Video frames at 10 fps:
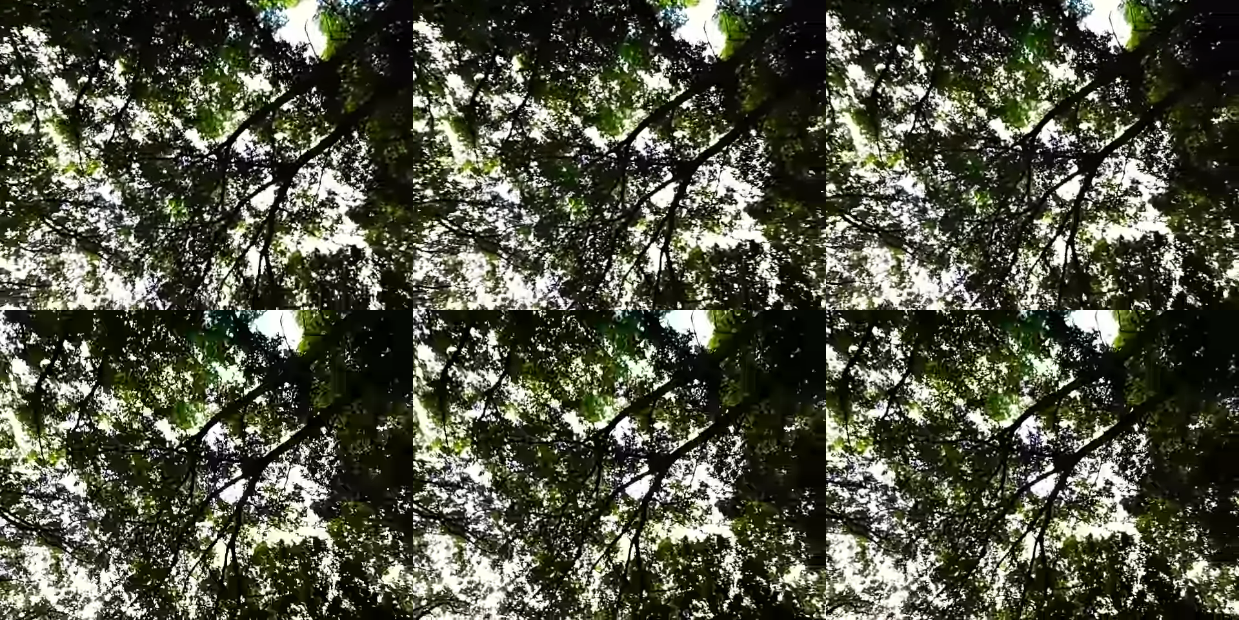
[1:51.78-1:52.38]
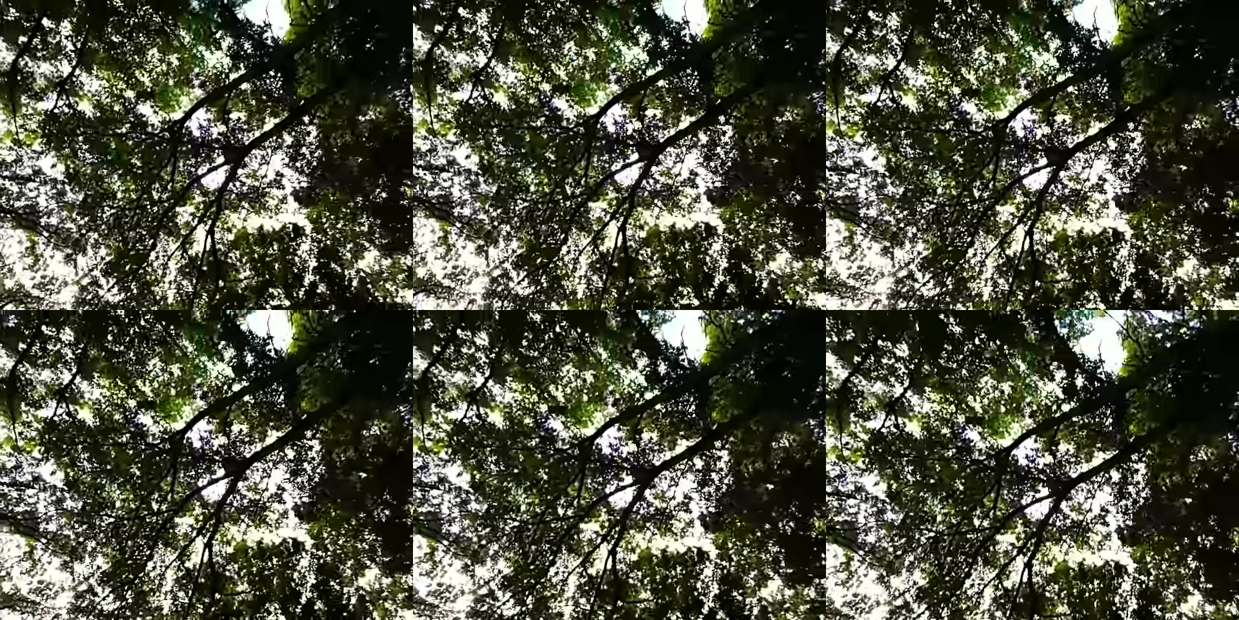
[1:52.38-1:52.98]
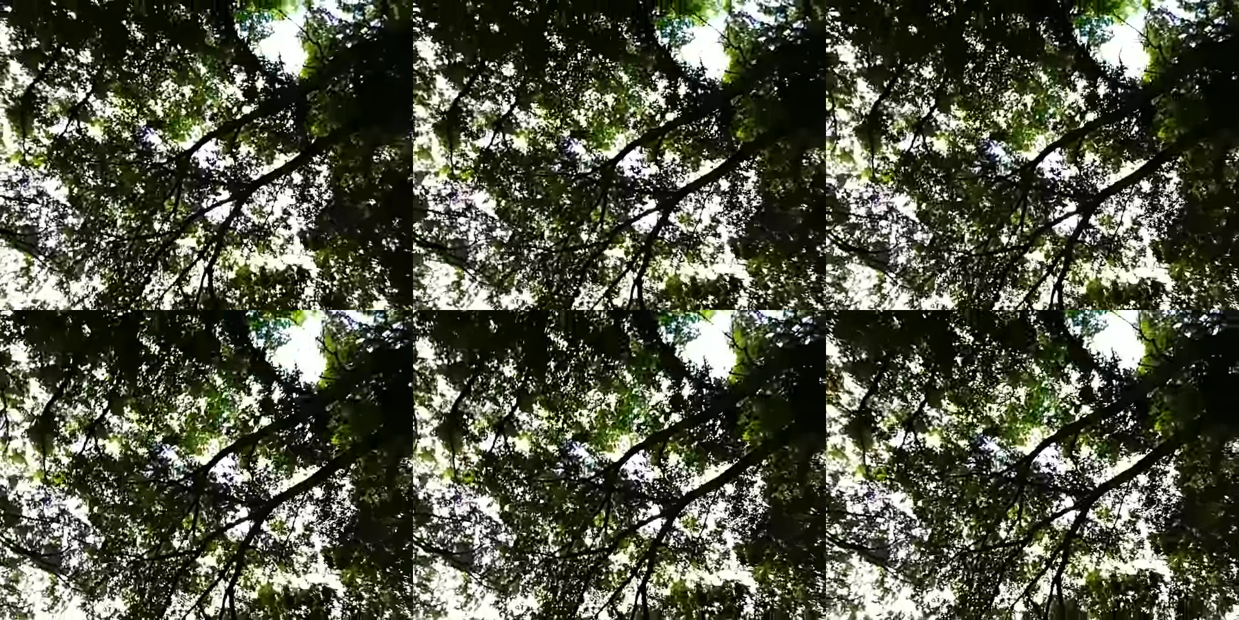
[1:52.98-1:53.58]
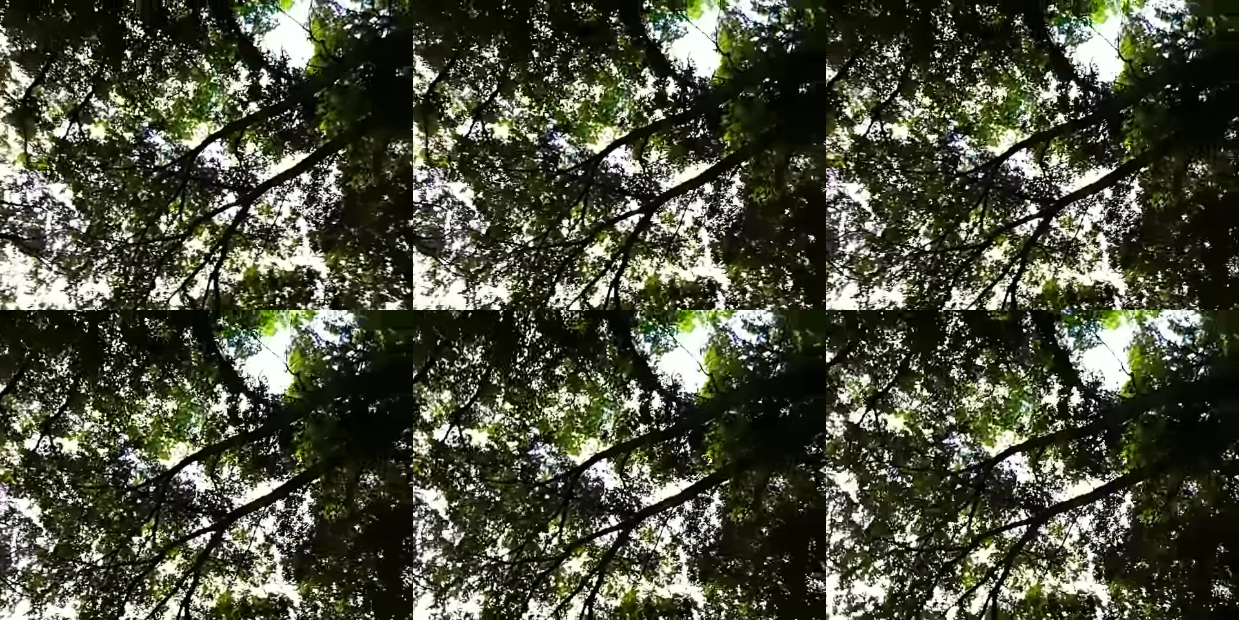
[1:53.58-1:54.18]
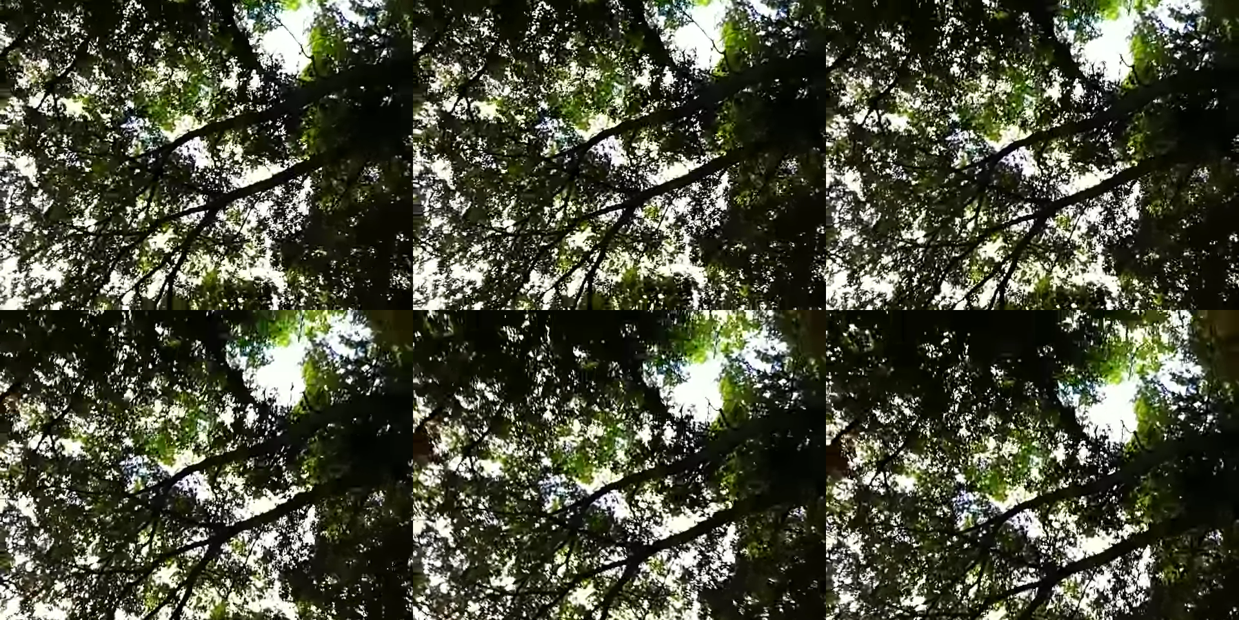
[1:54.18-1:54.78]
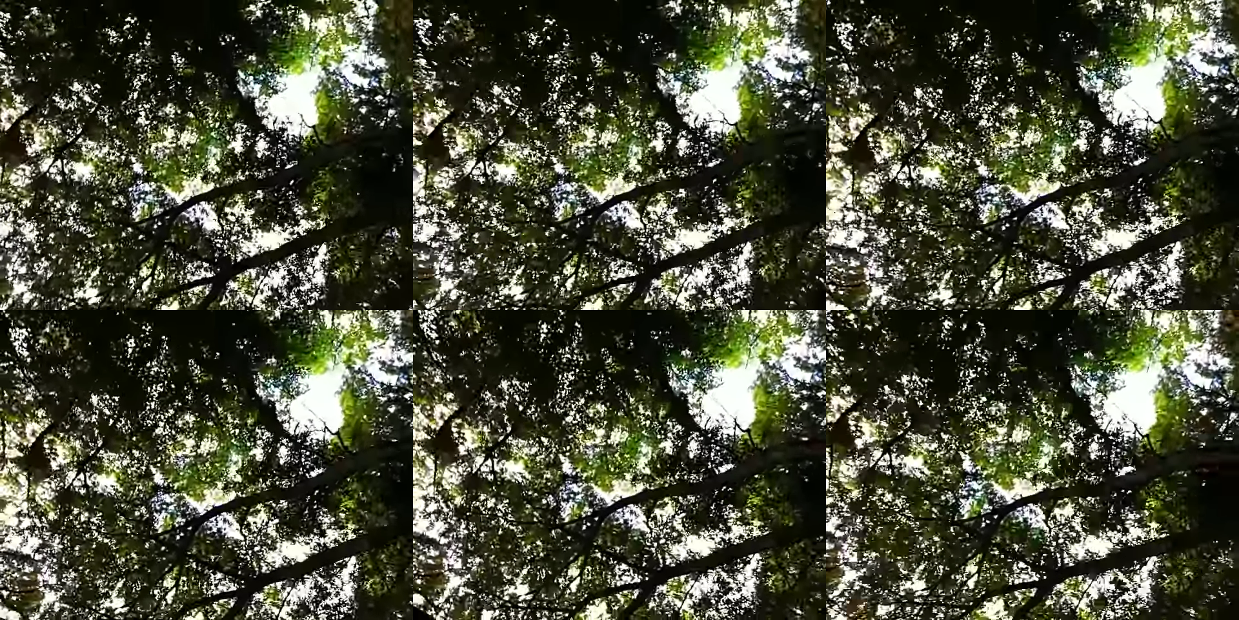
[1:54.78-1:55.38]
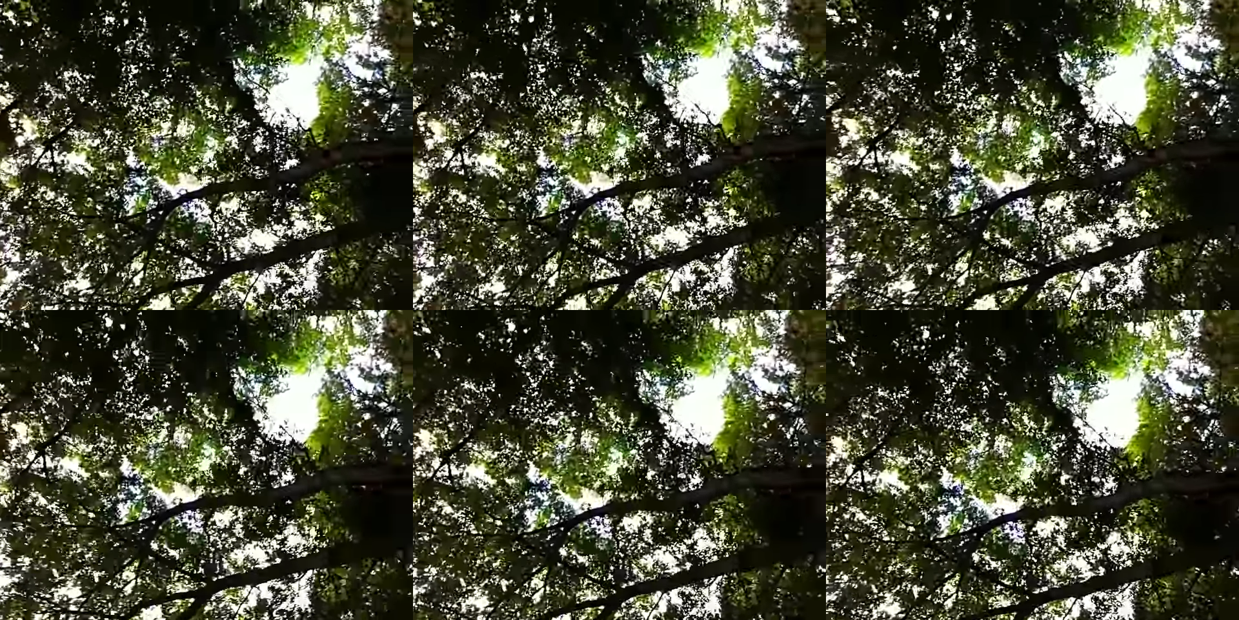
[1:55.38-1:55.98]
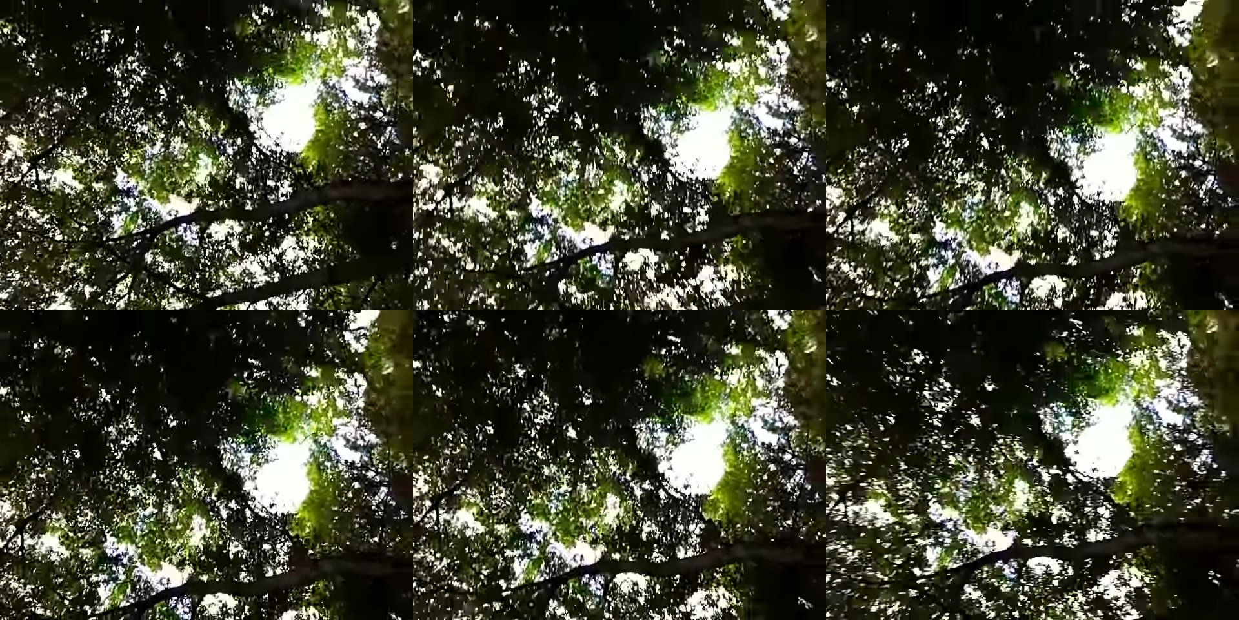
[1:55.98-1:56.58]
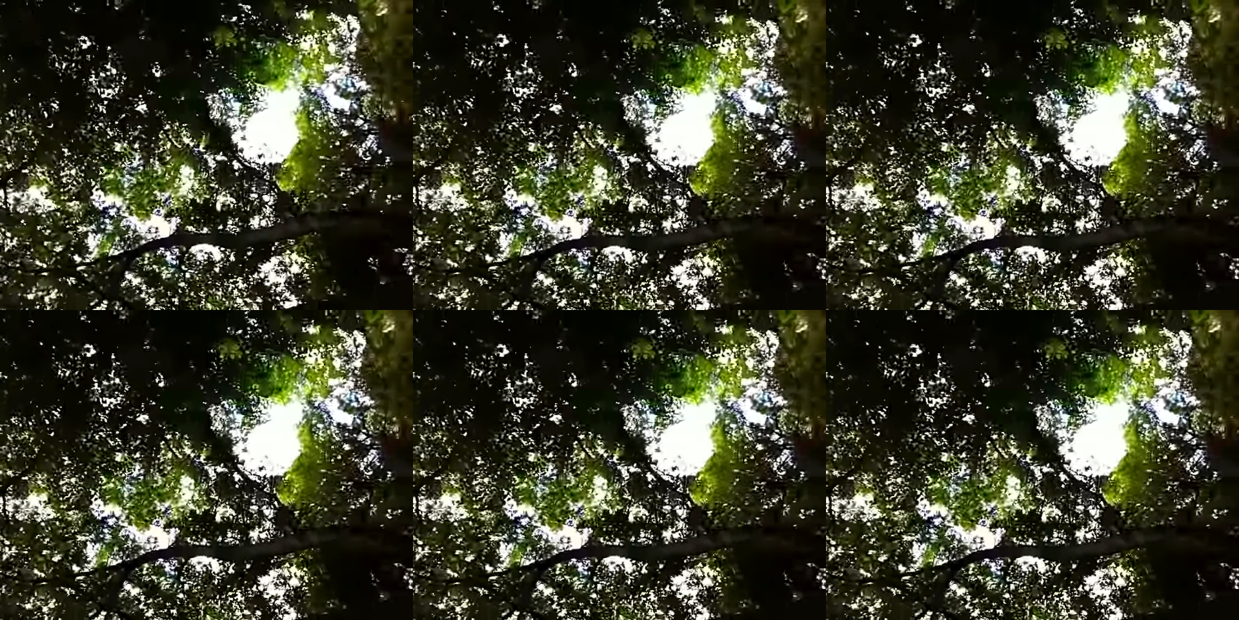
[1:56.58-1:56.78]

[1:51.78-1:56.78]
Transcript: [unreadable: no face in view]